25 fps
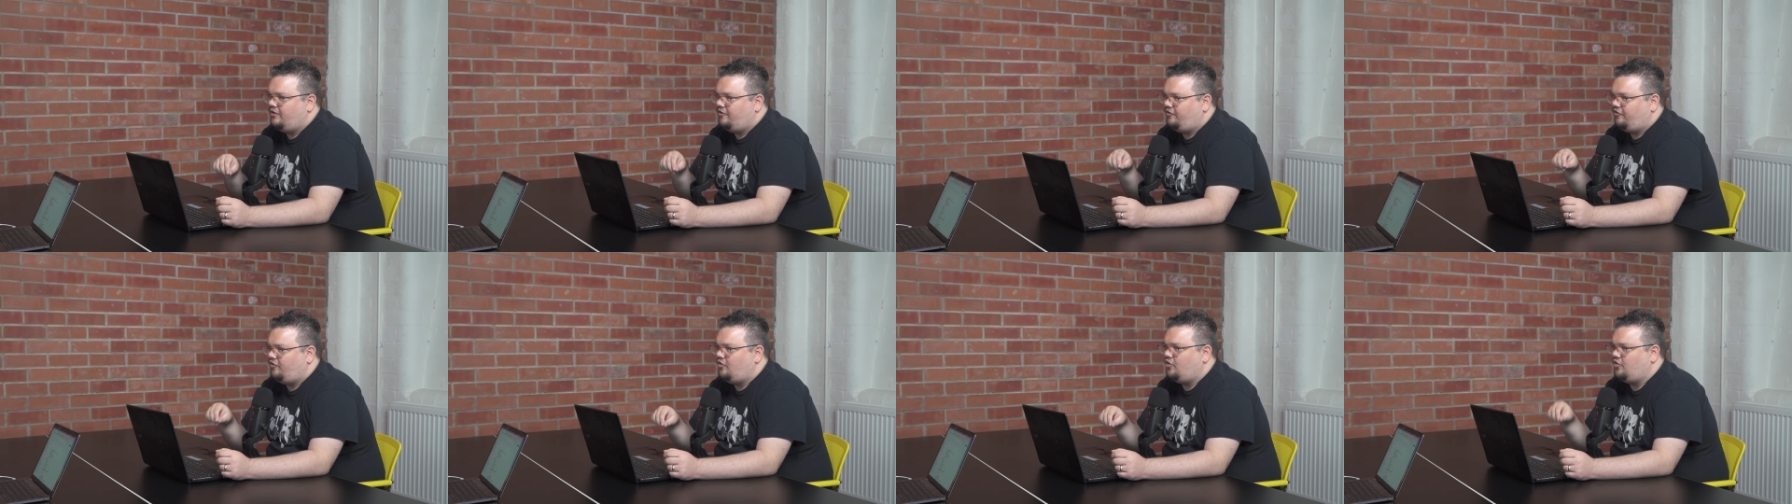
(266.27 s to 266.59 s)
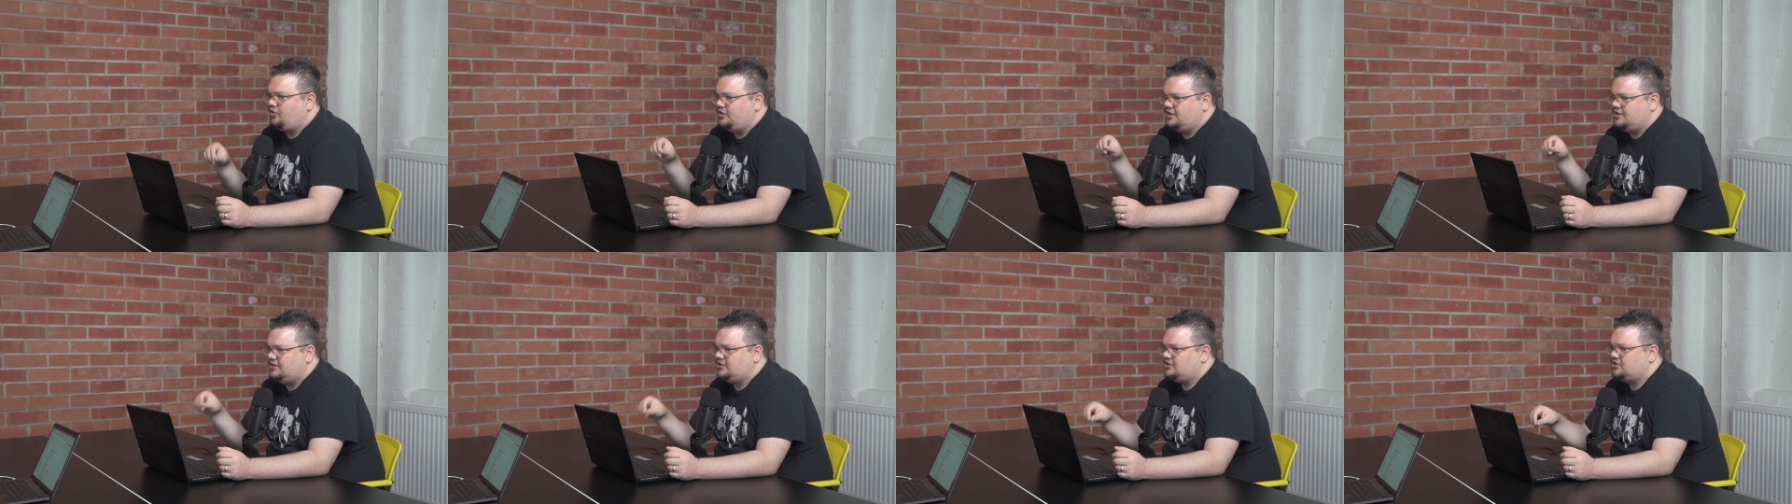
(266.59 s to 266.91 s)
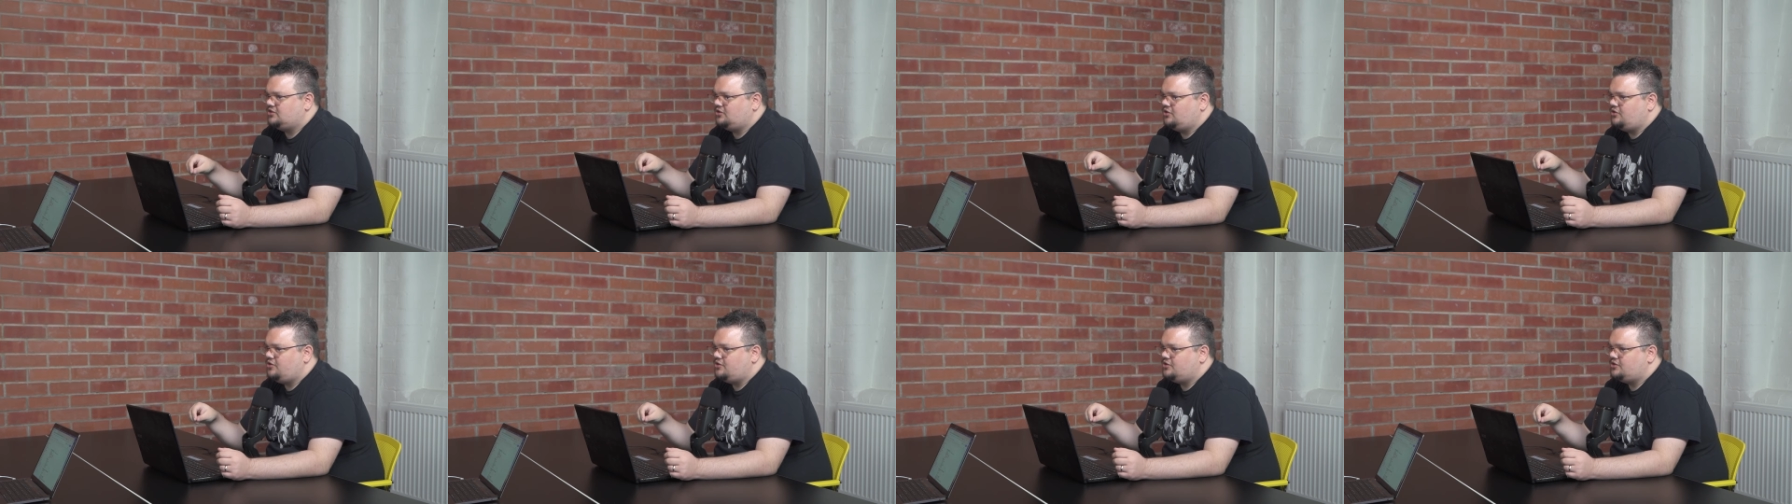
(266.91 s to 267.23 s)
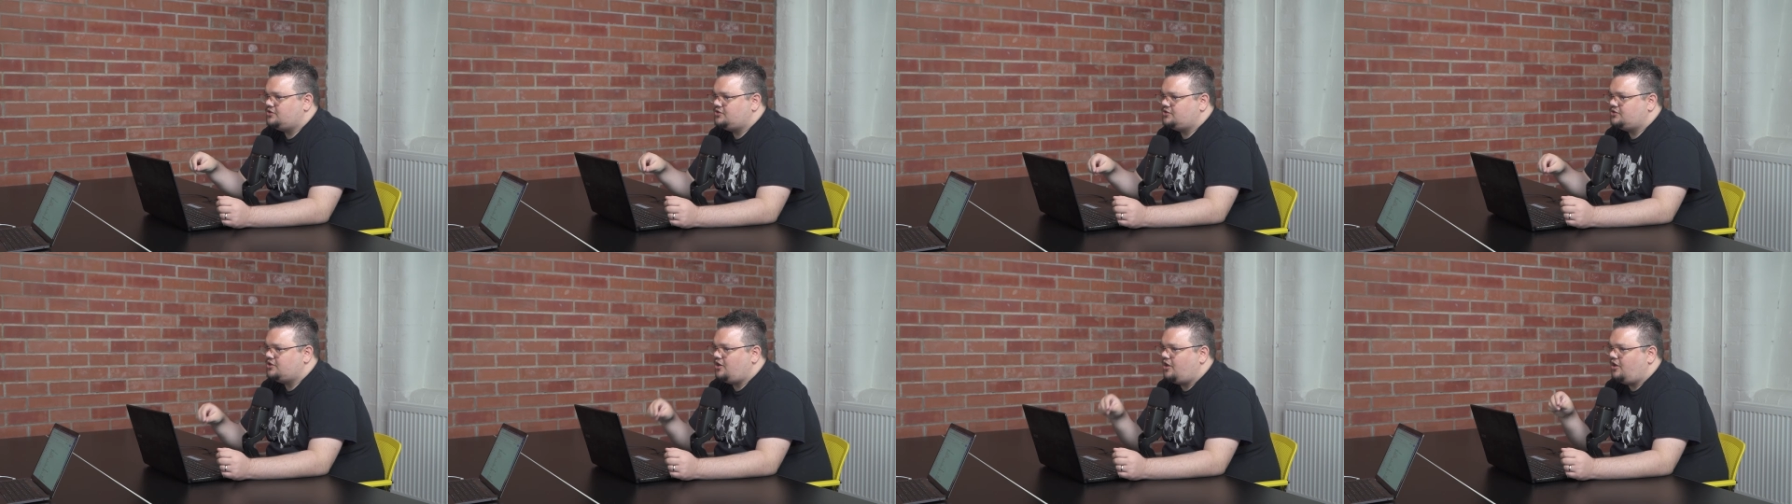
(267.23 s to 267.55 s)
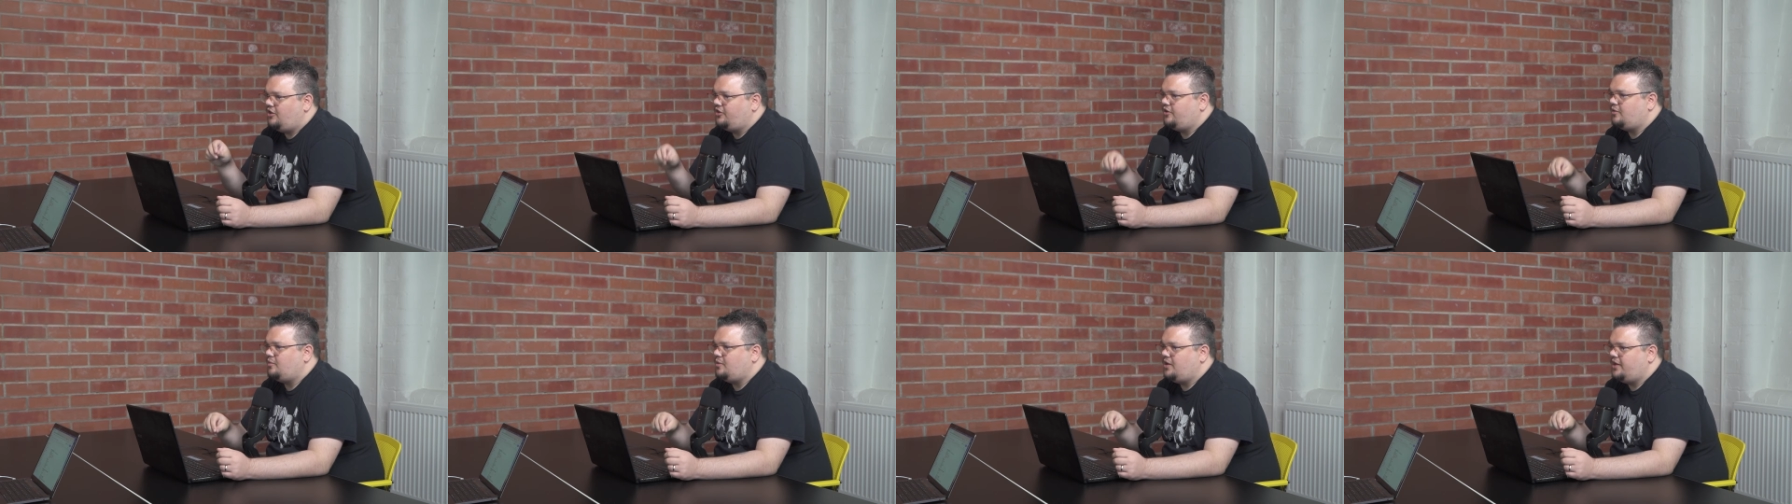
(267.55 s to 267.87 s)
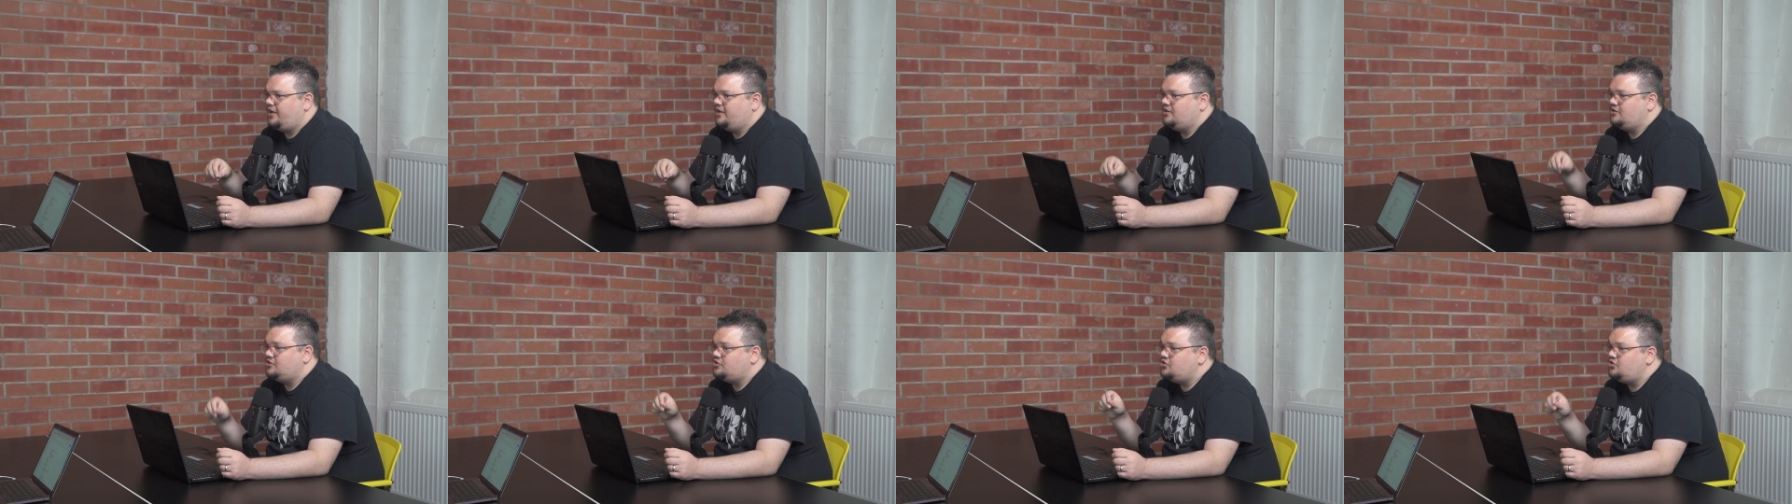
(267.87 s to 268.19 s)
for these slots,
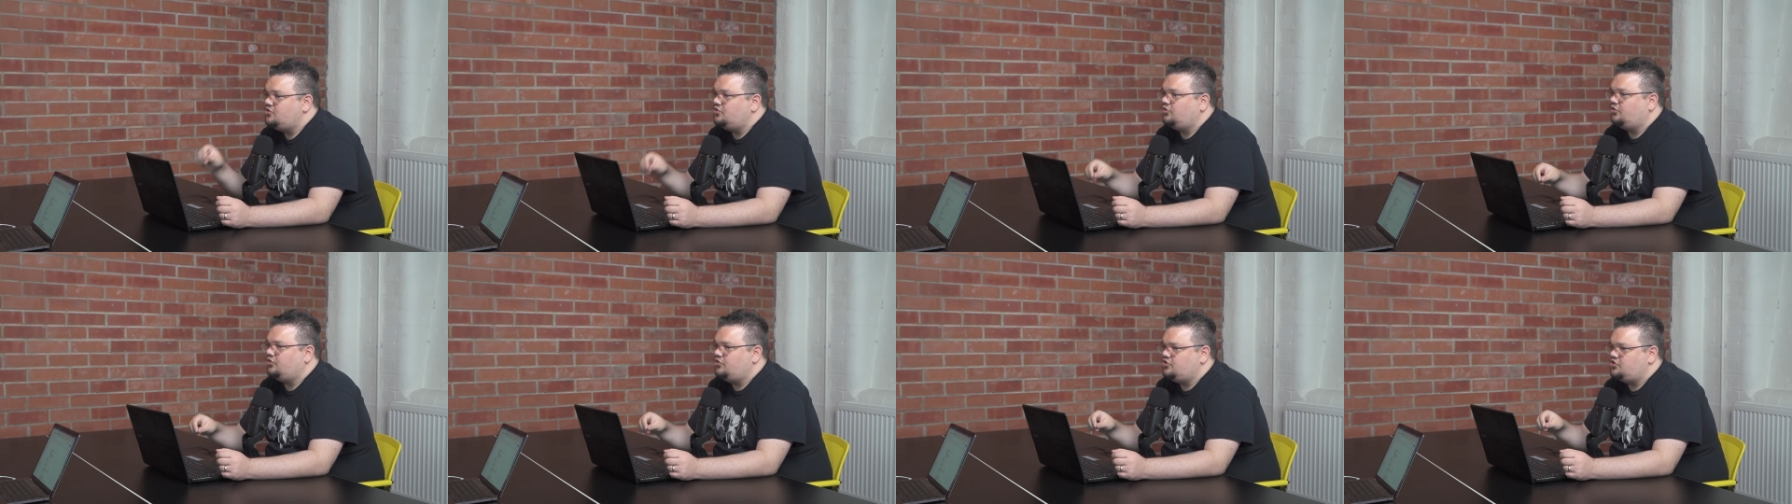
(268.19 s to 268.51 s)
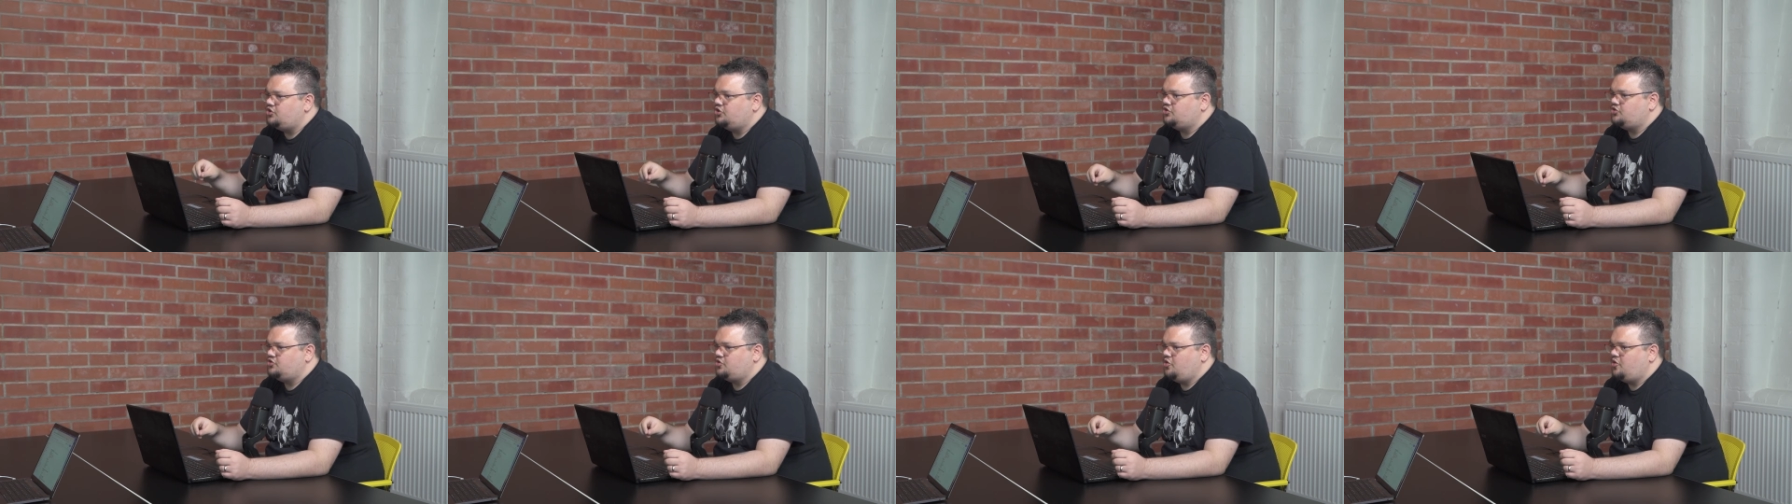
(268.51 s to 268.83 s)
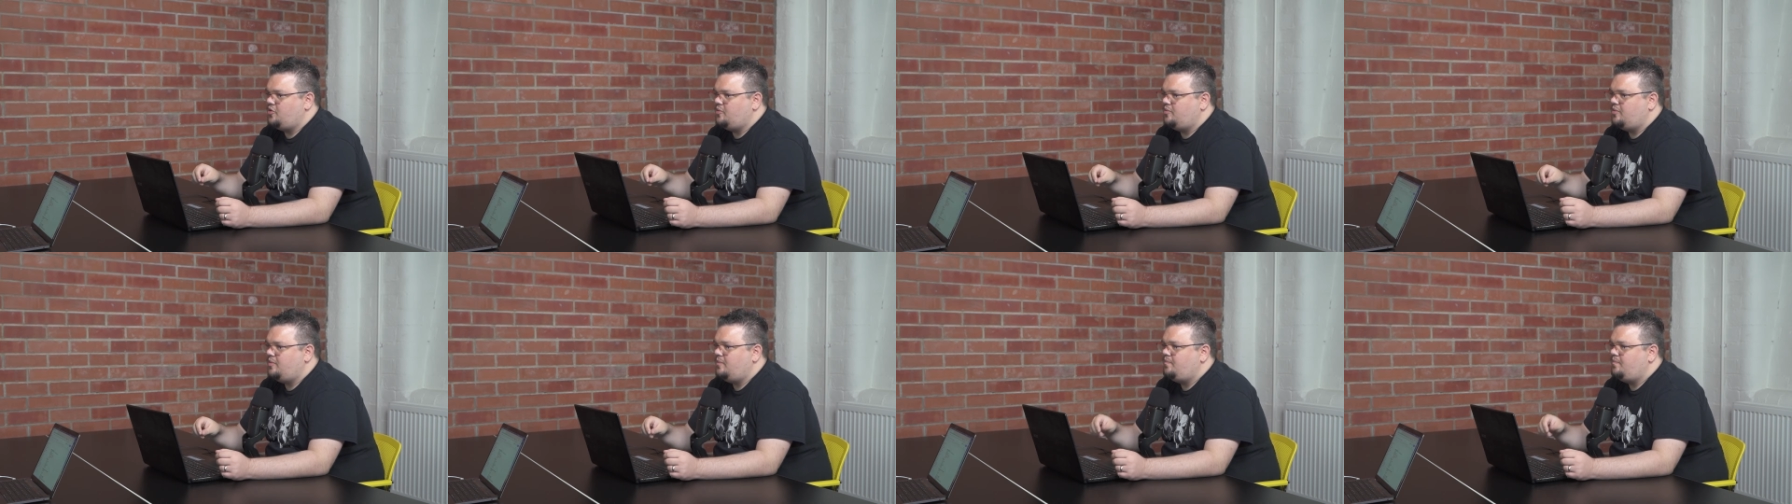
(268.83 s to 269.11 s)
otherwise you lose your job,